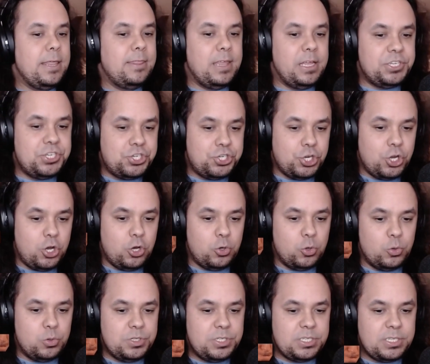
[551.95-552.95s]
that
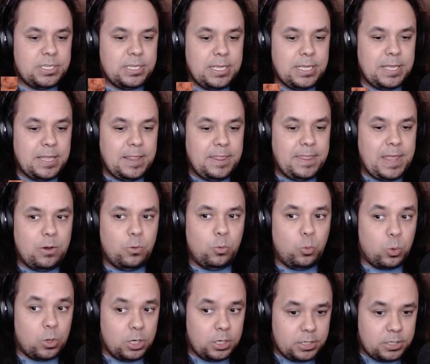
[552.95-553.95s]
shows that
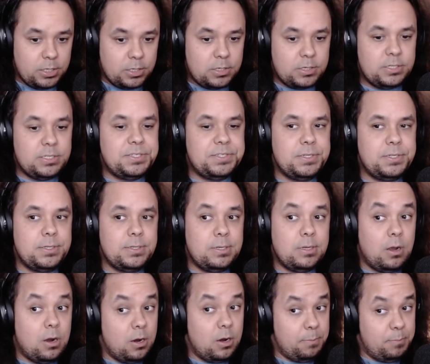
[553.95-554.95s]
workers
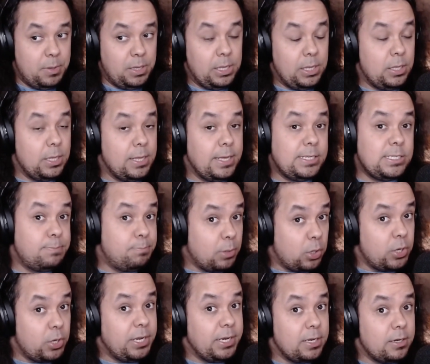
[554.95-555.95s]
are being
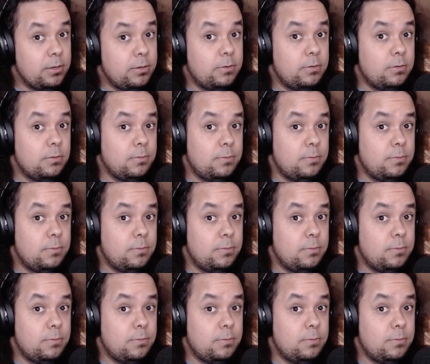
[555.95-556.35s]
exploited.